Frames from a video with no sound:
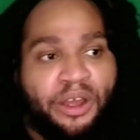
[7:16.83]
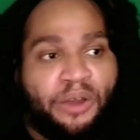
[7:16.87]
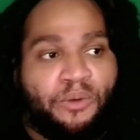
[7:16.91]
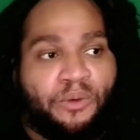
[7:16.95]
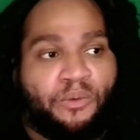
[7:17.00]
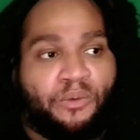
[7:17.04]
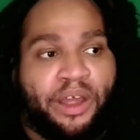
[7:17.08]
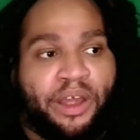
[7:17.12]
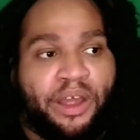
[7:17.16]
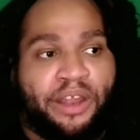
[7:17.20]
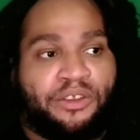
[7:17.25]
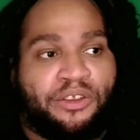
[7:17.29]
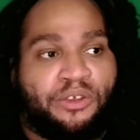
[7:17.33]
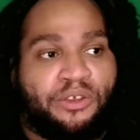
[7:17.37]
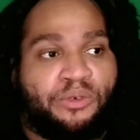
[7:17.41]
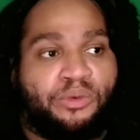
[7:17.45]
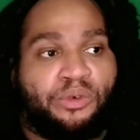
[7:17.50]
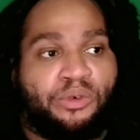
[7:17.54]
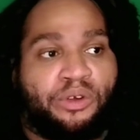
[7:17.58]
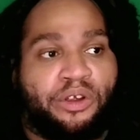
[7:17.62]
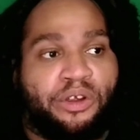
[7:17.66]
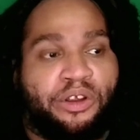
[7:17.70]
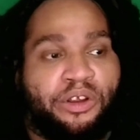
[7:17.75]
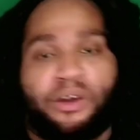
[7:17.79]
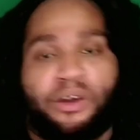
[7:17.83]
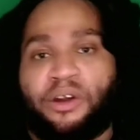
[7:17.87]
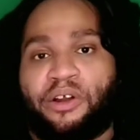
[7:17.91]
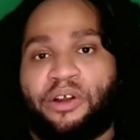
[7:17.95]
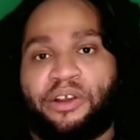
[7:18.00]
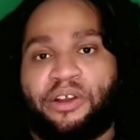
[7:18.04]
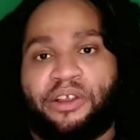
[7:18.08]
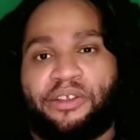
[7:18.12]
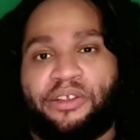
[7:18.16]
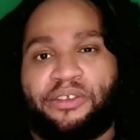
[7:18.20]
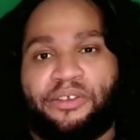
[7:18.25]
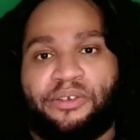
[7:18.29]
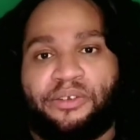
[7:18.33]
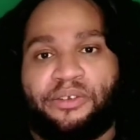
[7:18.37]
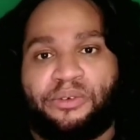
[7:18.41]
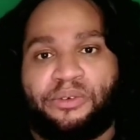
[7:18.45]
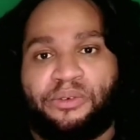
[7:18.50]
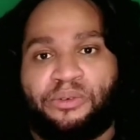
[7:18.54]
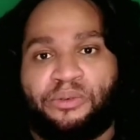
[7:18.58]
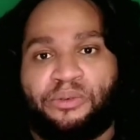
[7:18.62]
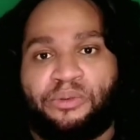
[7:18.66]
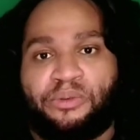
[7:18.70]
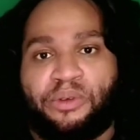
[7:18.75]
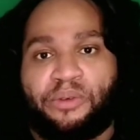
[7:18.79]
when you were an artist
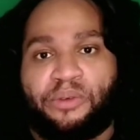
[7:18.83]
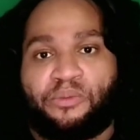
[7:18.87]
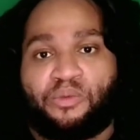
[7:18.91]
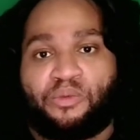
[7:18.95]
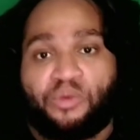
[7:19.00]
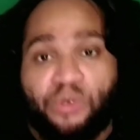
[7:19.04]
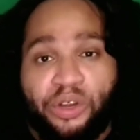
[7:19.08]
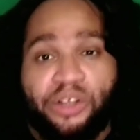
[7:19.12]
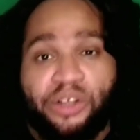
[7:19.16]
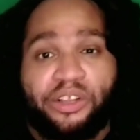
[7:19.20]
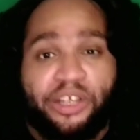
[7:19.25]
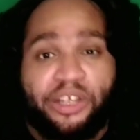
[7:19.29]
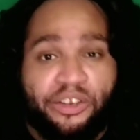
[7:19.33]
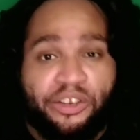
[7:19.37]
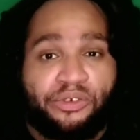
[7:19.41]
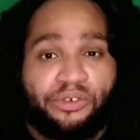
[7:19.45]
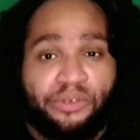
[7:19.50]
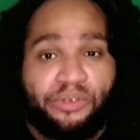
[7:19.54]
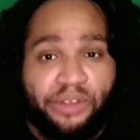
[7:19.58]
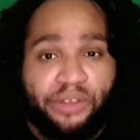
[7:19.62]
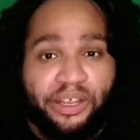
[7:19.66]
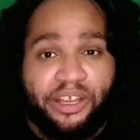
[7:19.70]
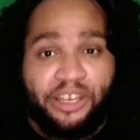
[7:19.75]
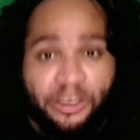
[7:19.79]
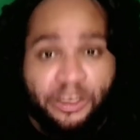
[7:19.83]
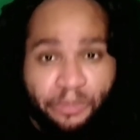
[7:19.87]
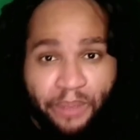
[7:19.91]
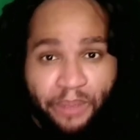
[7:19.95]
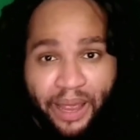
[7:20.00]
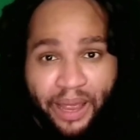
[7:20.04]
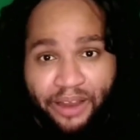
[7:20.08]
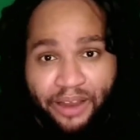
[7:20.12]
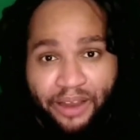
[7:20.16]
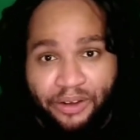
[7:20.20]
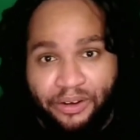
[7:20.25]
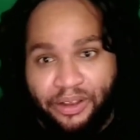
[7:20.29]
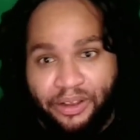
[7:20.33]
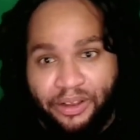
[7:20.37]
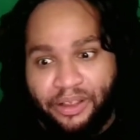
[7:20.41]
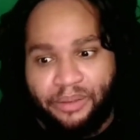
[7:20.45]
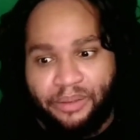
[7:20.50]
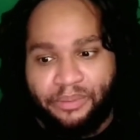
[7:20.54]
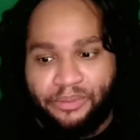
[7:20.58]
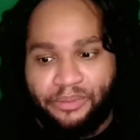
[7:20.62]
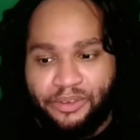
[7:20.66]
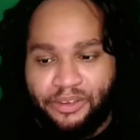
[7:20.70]
who really truly inspired him.